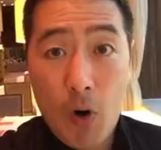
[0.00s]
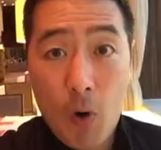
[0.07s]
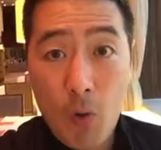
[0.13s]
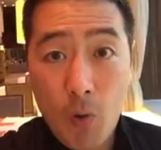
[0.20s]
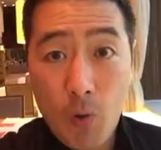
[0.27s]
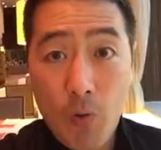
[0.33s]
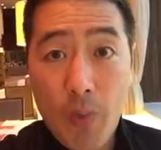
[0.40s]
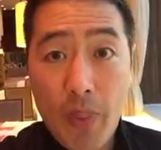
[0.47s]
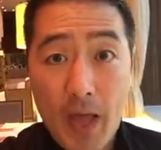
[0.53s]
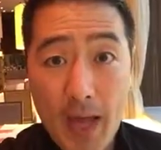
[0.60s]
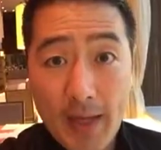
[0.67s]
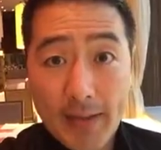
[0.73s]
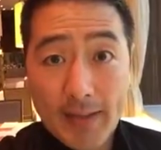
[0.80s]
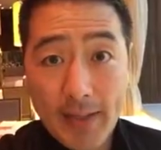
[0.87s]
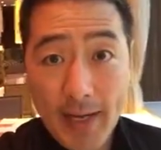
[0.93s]
own
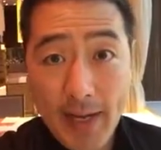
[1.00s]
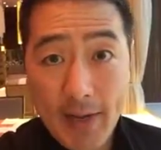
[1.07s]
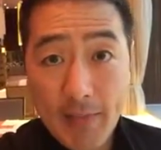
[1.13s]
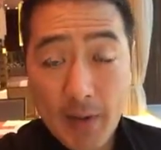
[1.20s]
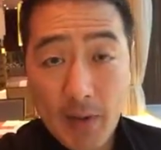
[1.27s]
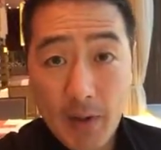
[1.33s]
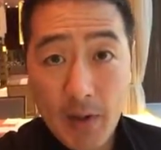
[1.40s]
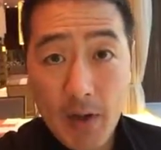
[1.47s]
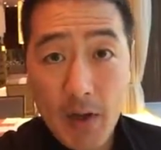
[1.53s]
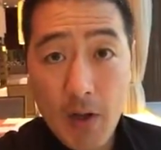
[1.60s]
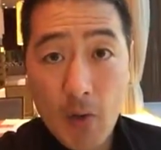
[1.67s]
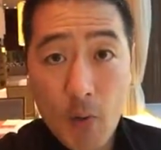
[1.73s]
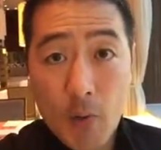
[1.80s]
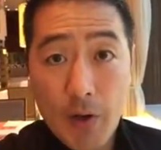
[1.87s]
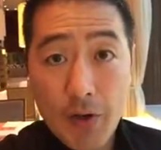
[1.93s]
that table,
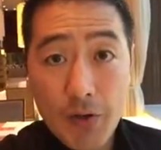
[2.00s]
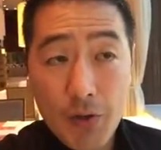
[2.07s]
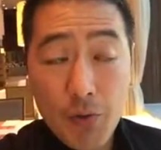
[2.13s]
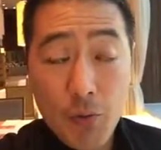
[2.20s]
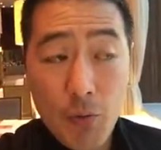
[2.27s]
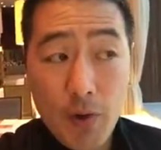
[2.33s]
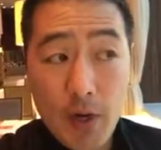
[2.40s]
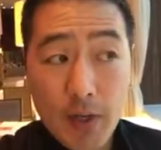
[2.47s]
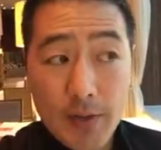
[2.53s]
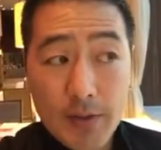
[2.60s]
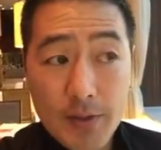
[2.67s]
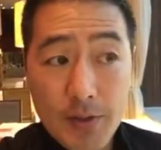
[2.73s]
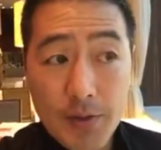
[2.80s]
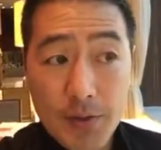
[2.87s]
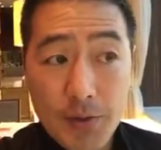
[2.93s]
where you
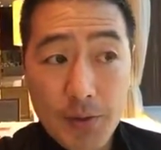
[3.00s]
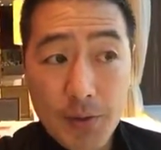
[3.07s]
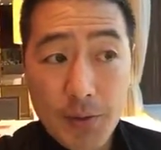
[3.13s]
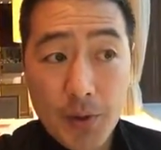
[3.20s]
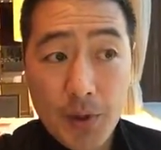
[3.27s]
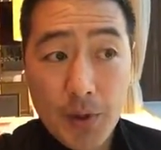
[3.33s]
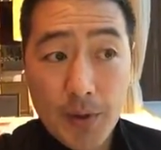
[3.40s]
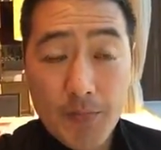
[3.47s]
want to